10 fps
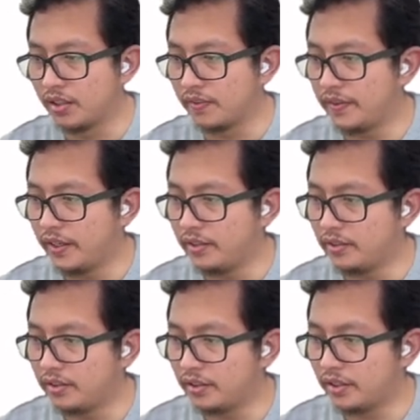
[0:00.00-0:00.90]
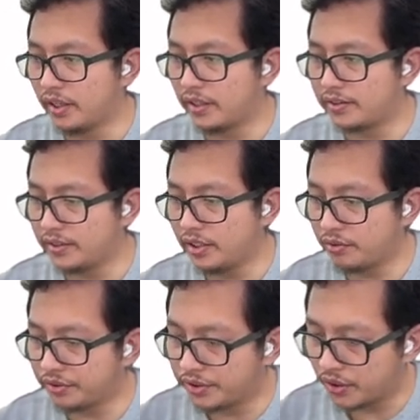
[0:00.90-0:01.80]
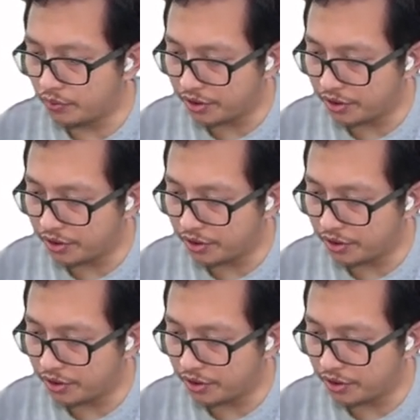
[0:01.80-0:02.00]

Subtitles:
then at z equals 0,